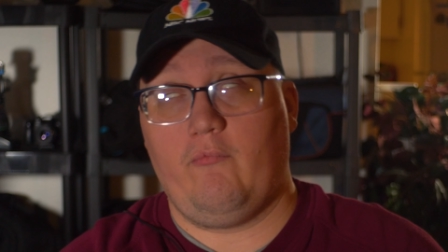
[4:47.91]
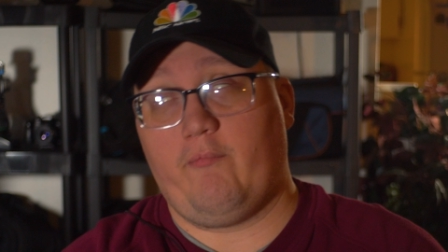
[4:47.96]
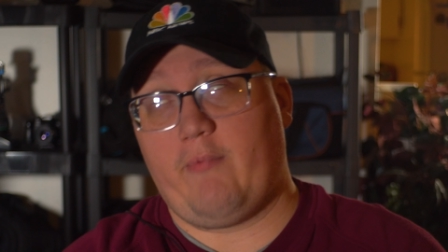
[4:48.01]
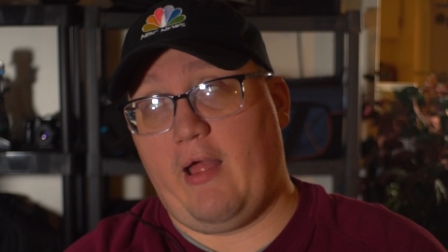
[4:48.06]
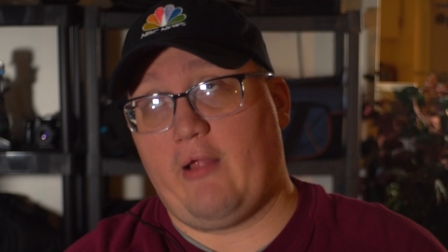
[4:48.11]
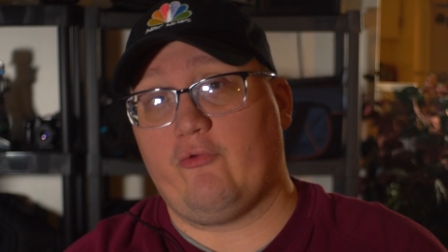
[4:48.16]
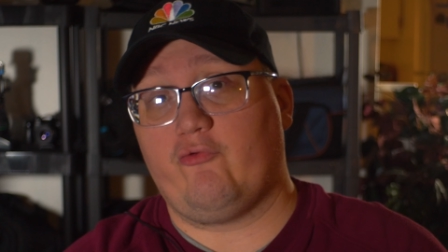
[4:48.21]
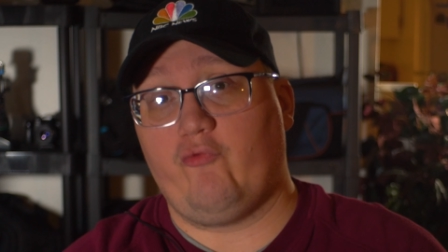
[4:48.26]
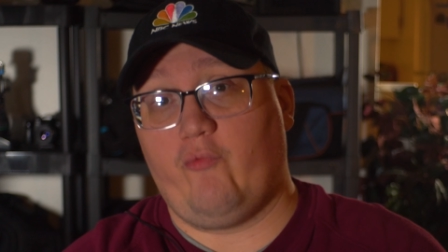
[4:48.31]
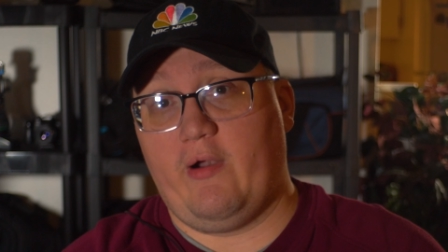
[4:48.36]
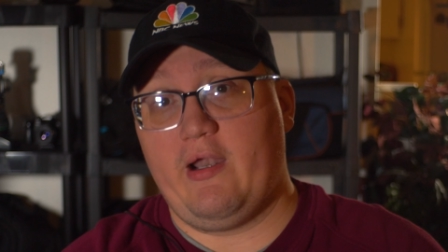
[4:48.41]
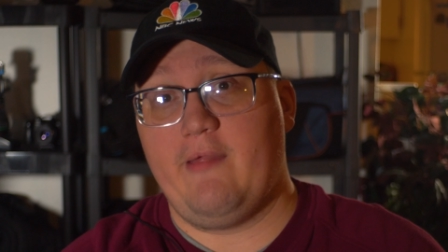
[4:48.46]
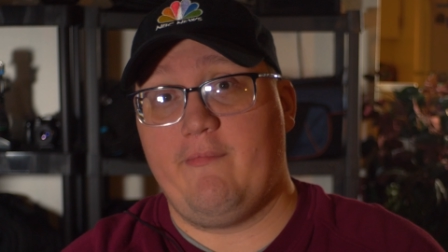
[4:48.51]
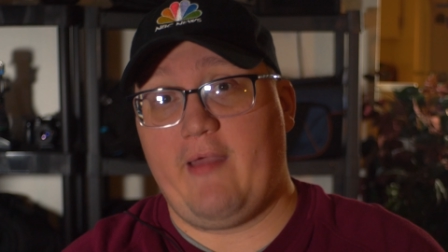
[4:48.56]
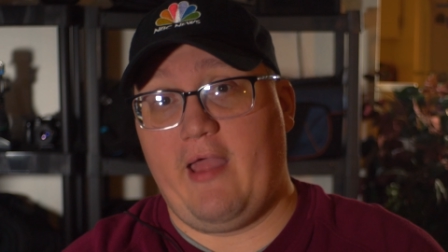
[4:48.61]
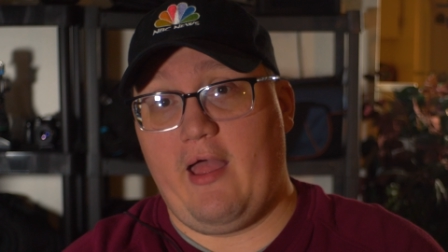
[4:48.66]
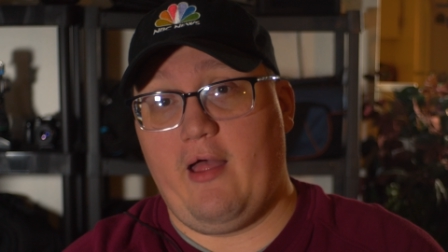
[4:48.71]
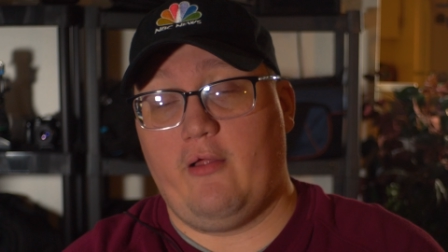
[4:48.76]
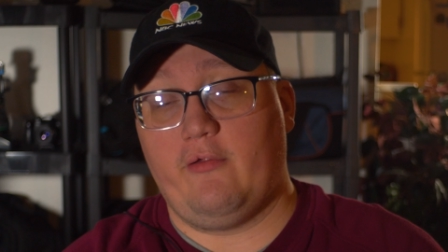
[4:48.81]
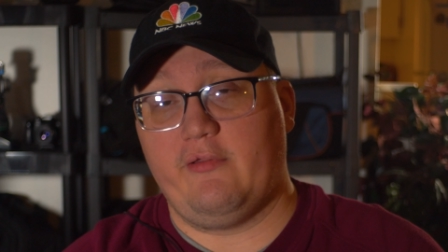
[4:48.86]
about 20
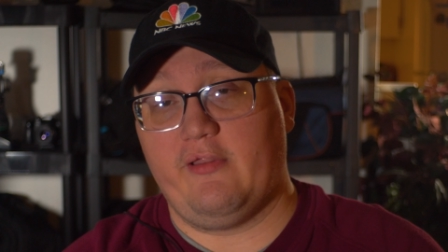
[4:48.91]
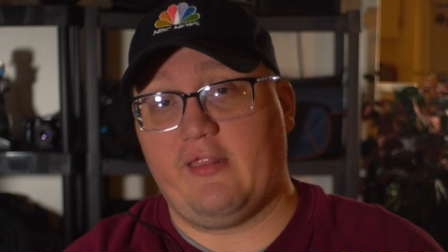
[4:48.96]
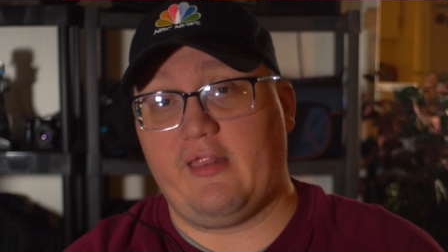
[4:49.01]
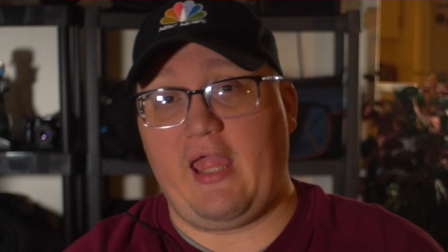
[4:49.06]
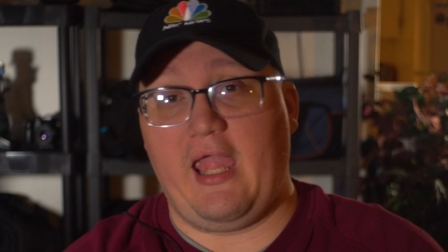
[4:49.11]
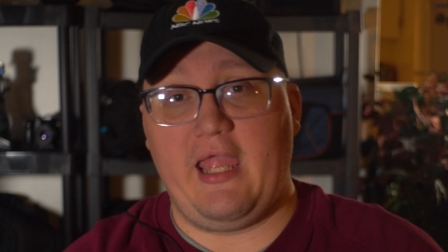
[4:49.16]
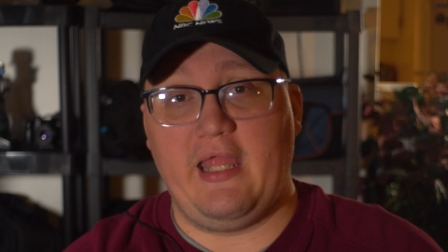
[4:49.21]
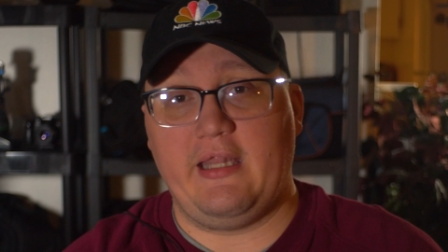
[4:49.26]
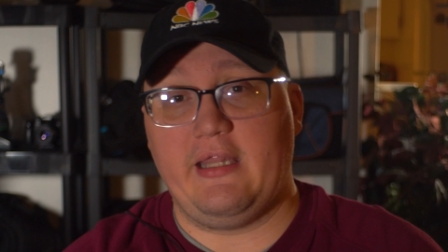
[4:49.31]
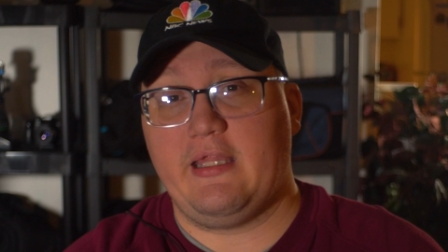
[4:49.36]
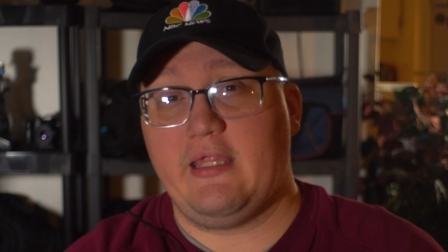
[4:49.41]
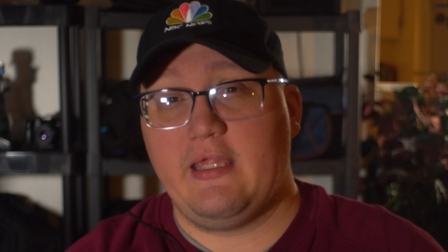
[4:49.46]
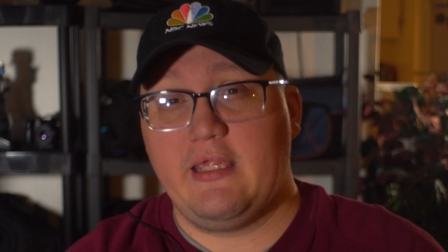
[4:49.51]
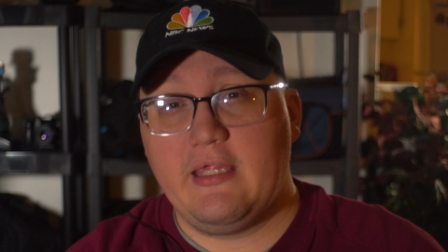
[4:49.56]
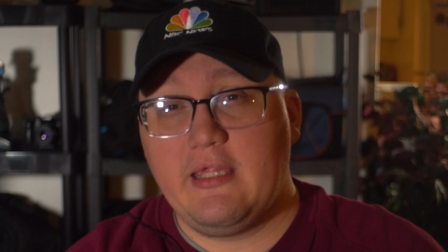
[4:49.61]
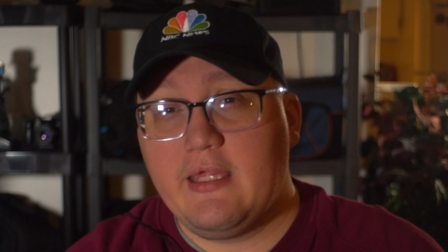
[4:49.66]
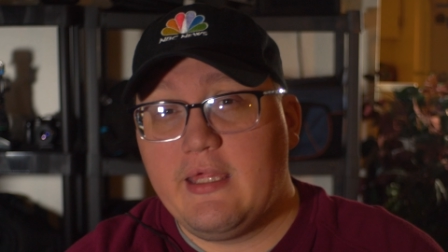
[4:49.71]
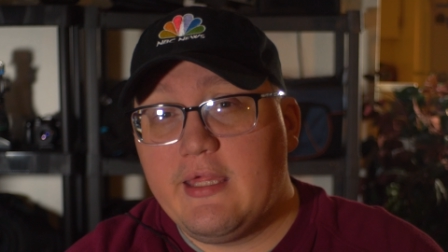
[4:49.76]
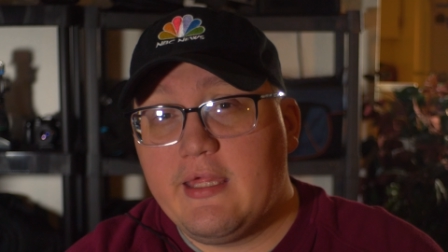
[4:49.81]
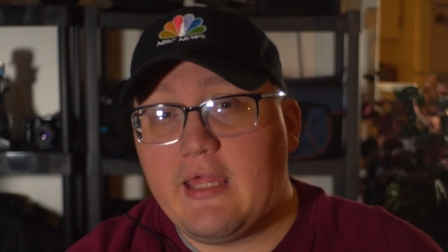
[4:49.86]
pounds, 8
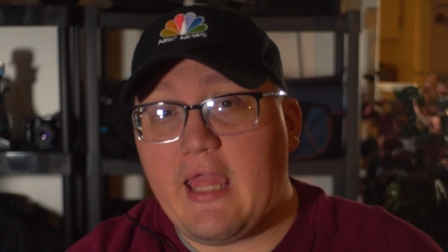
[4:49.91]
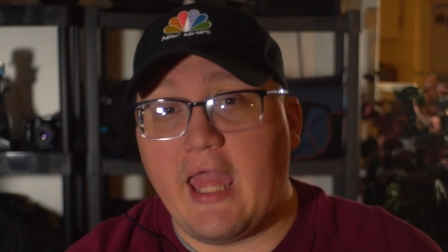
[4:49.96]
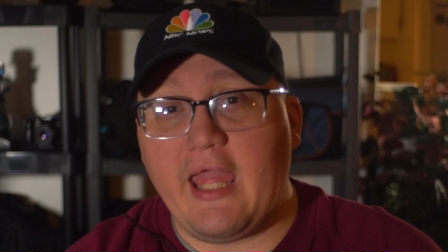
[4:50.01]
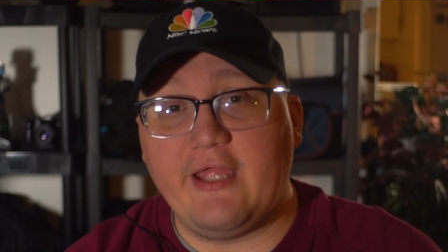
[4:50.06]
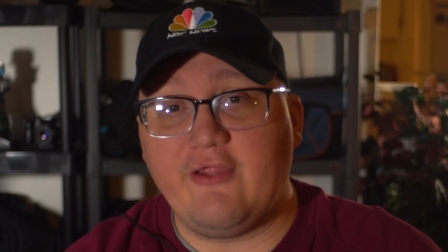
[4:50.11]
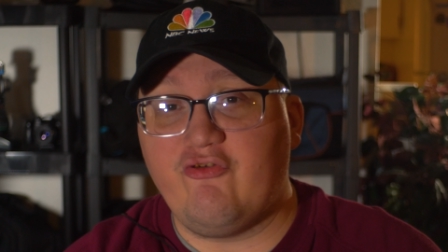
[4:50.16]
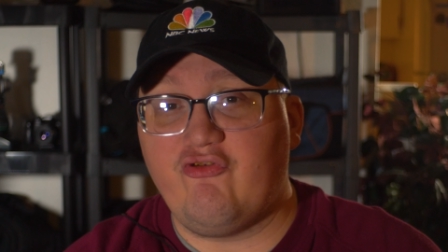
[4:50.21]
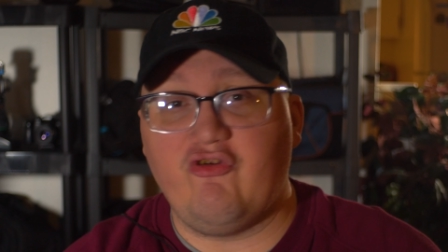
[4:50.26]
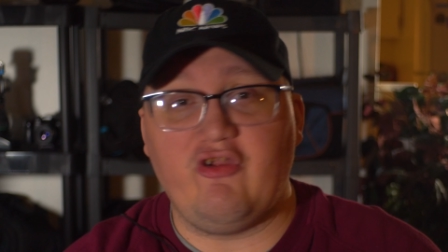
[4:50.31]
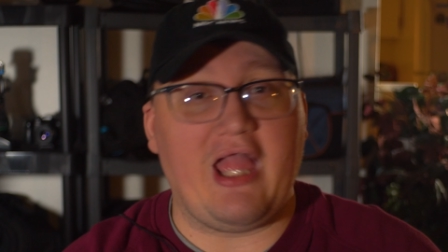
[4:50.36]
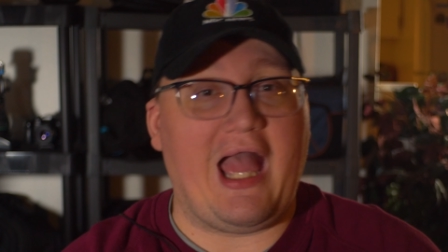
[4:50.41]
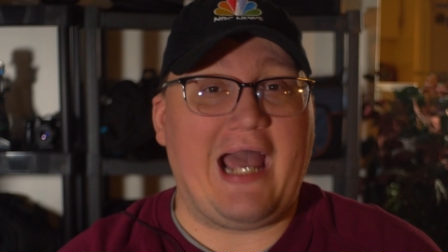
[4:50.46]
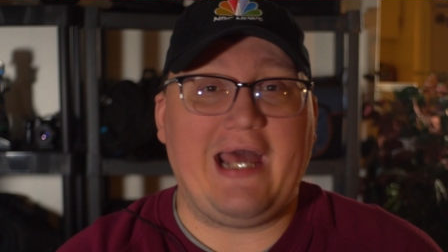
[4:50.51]
kg.